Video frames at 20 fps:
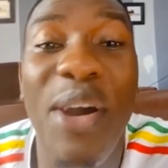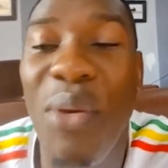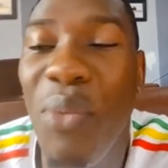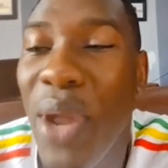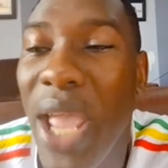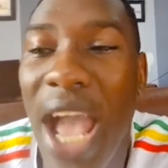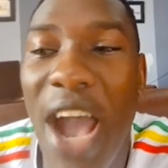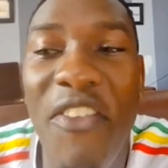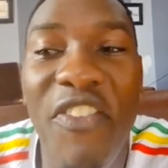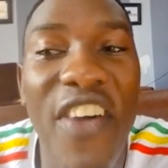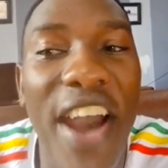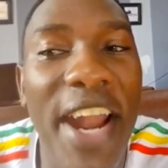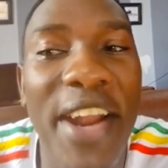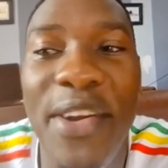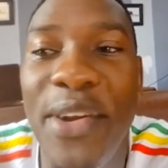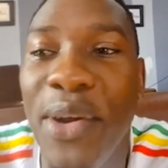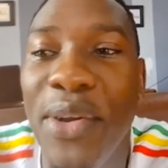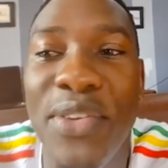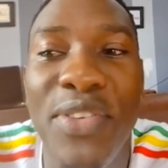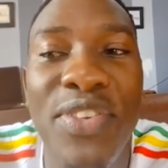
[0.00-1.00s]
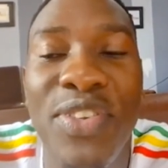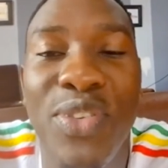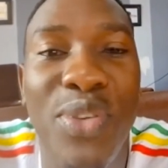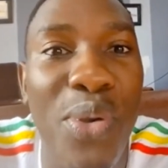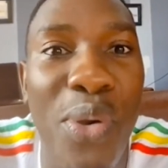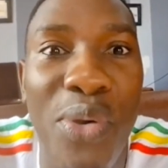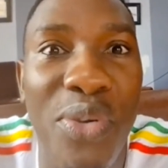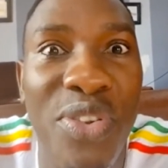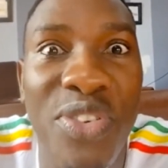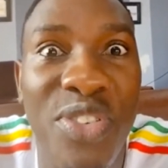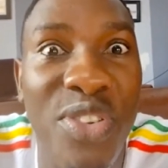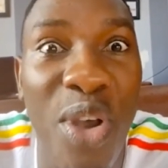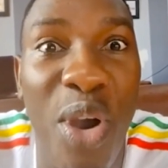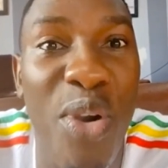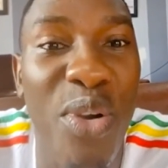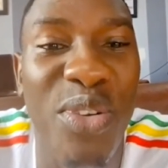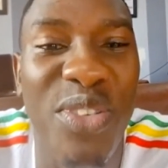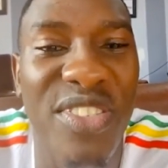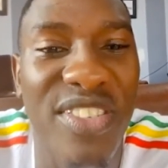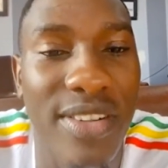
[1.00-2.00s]
We have heard those
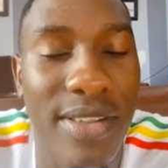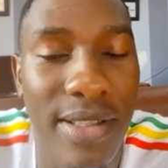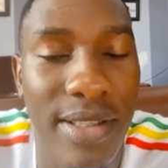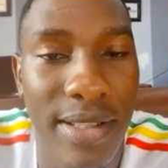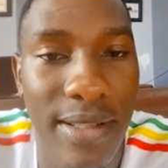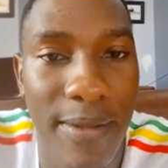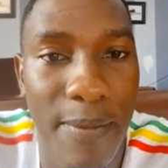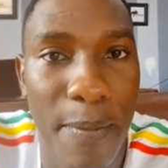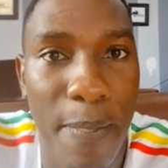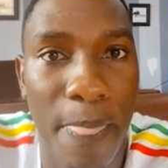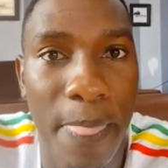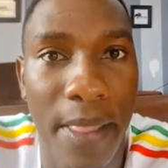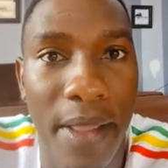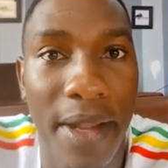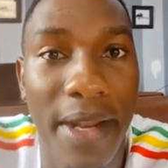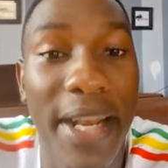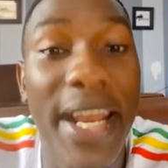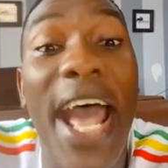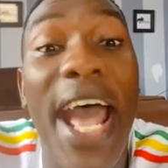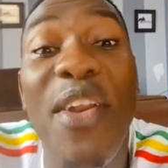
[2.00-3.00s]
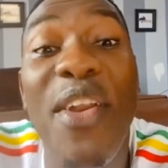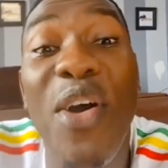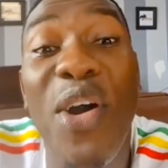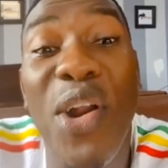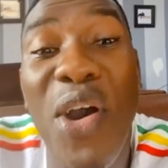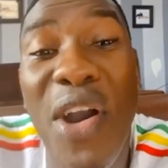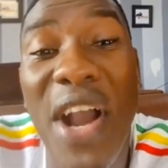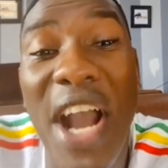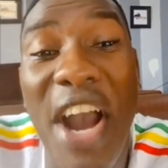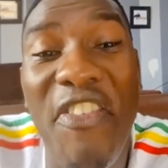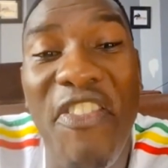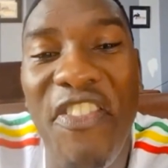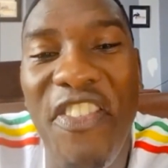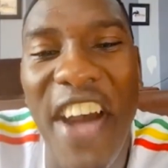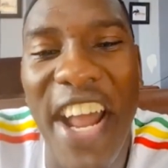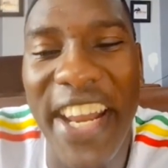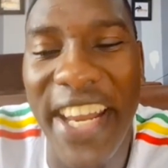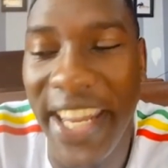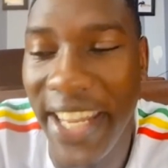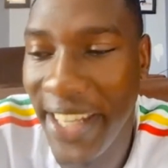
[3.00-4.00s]
songs. They are no longer
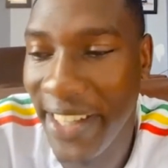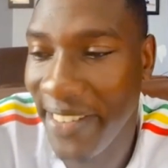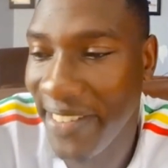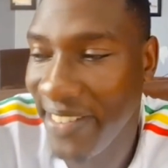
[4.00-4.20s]
funny.